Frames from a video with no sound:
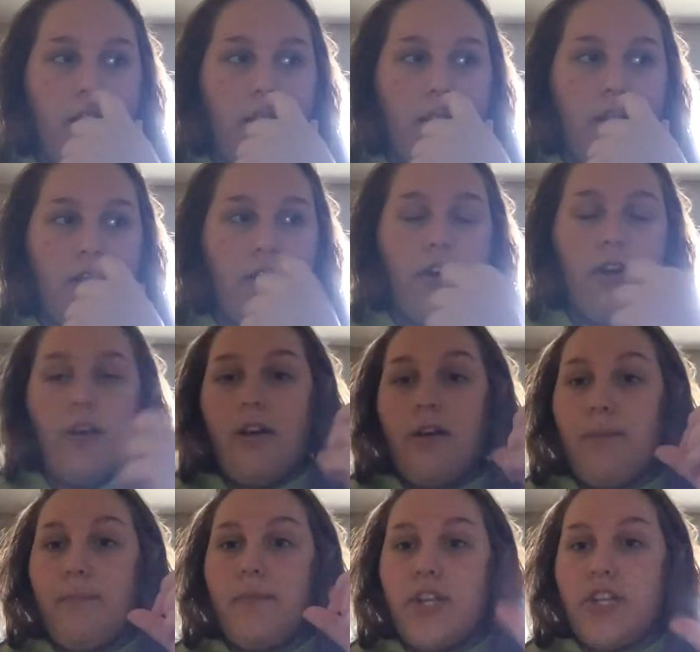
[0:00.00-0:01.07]

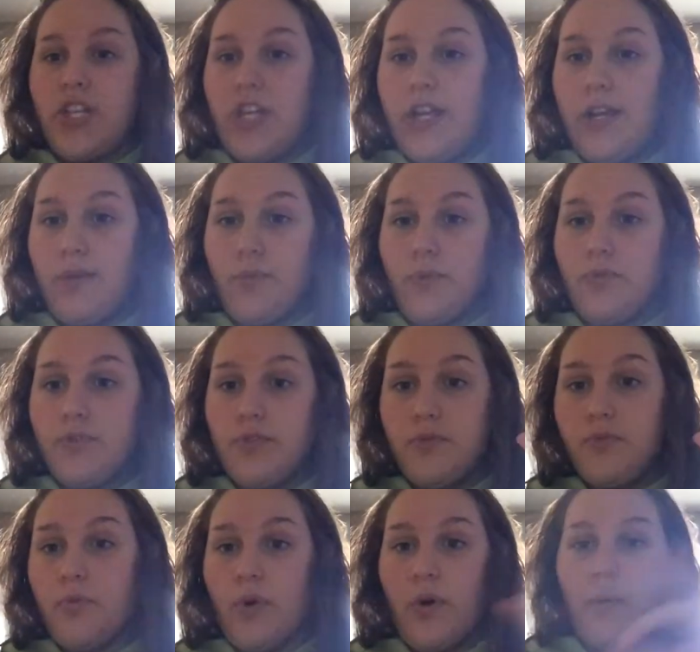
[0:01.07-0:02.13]
the machines
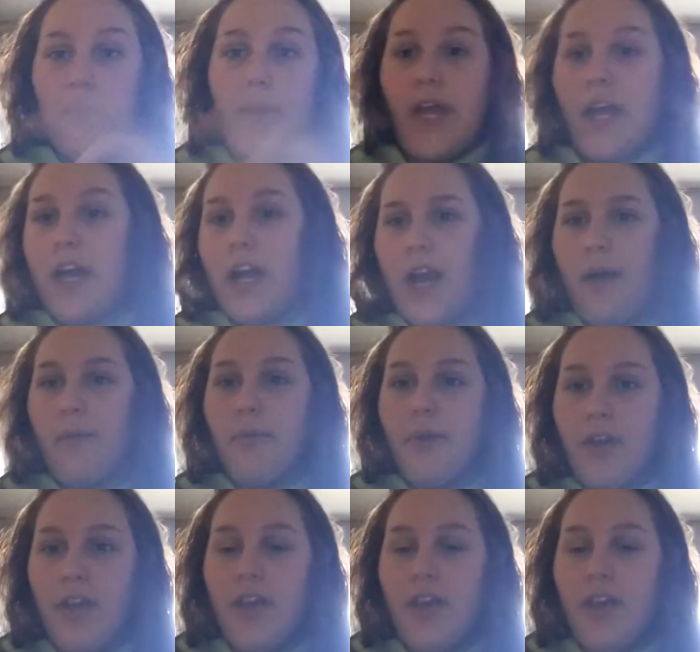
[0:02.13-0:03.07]
will pick it up